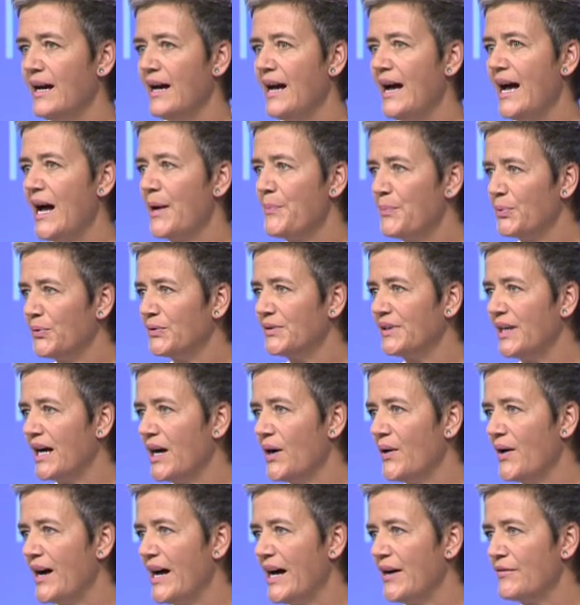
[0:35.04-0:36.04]
Apple
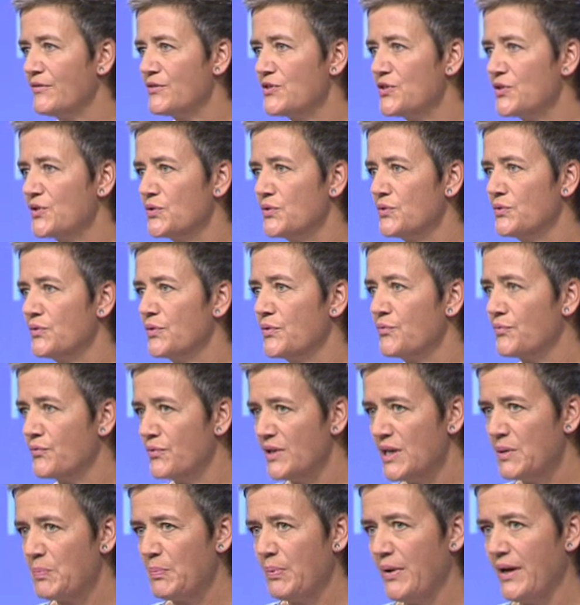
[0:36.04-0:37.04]
now have to
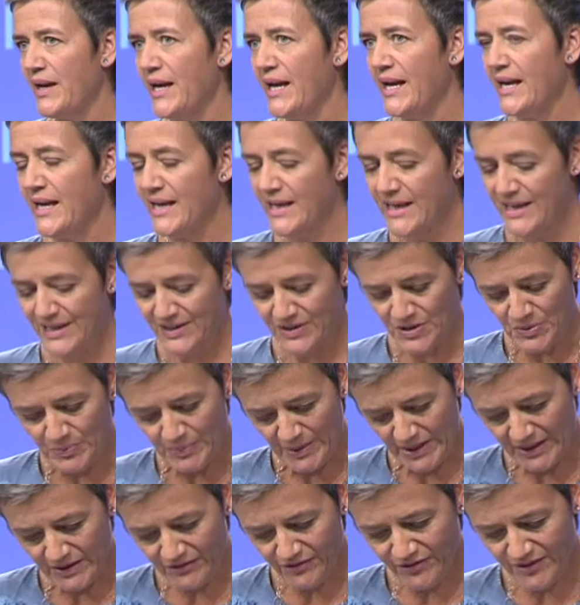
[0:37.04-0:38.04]
repay the
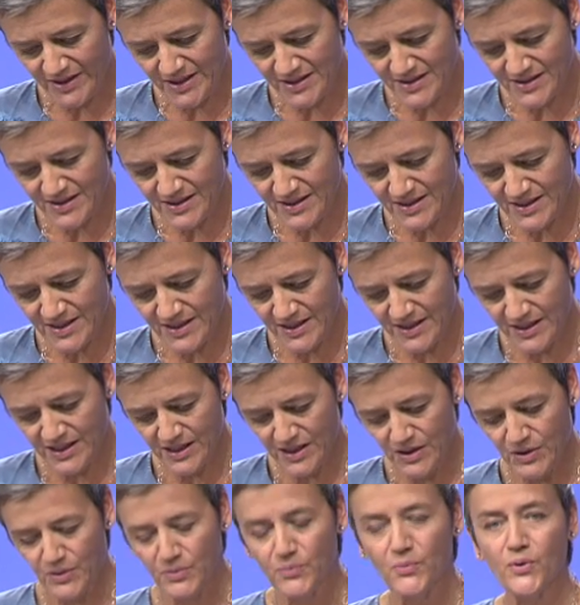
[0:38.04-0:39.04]
benefits
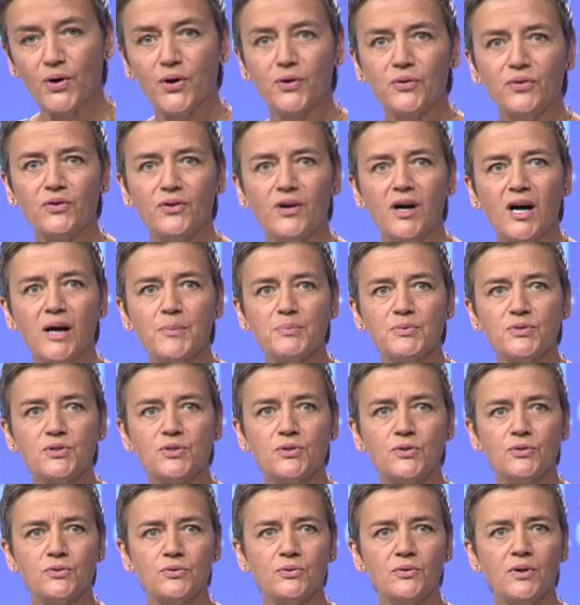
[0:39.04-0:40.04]
worth up
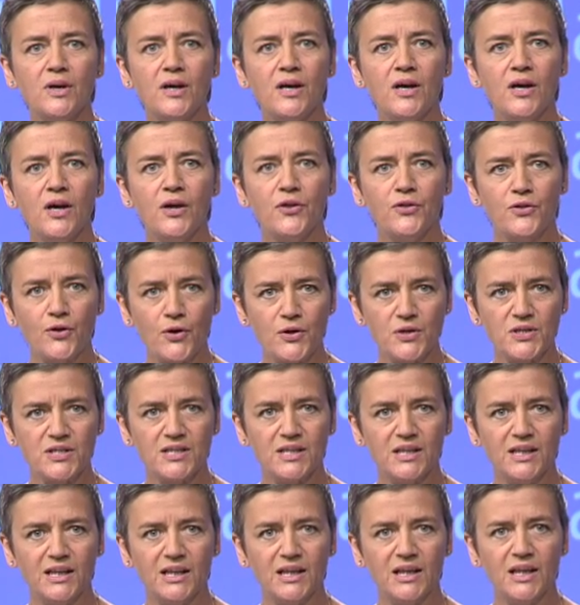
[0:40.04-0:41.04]
to
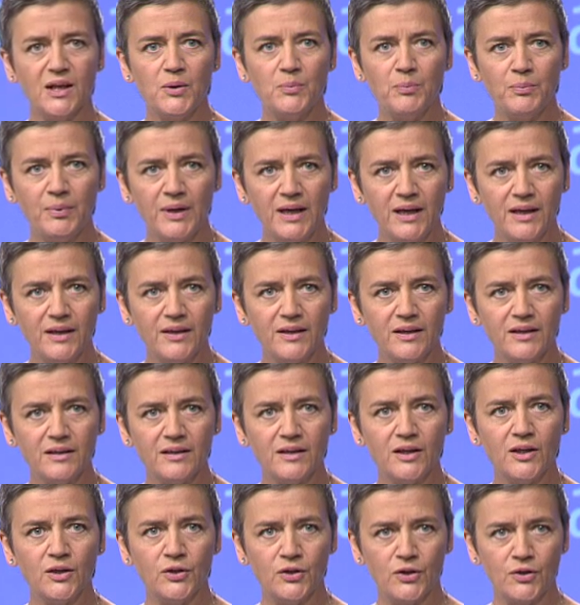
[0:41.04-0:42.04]
13 billion
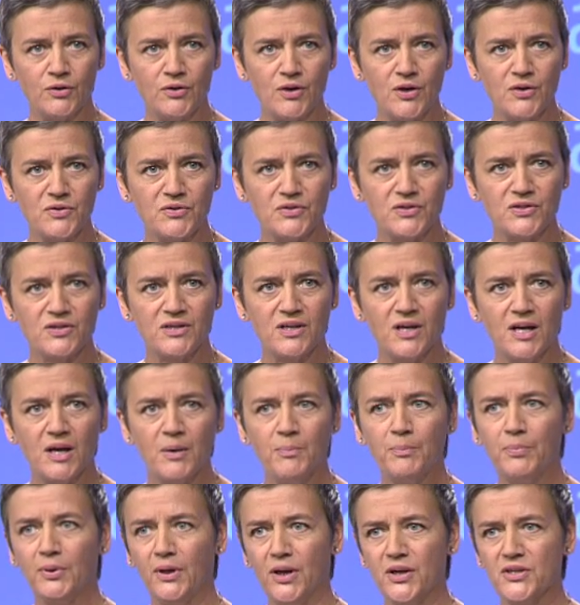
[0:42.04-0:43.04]
euros
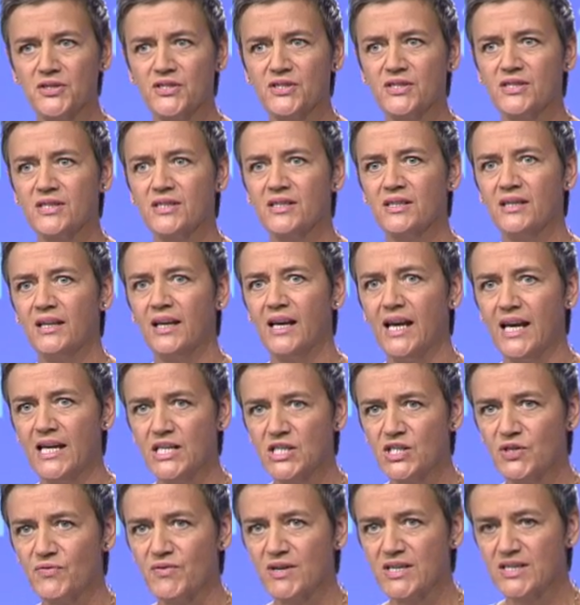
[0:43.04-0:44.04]
plus
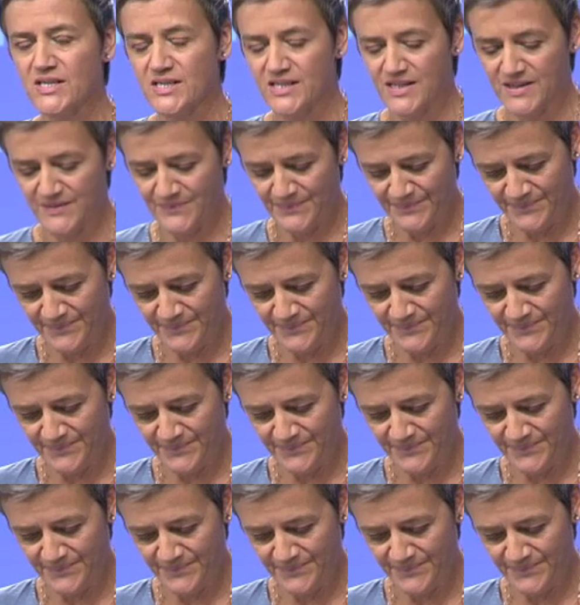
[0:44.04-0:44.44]
interest.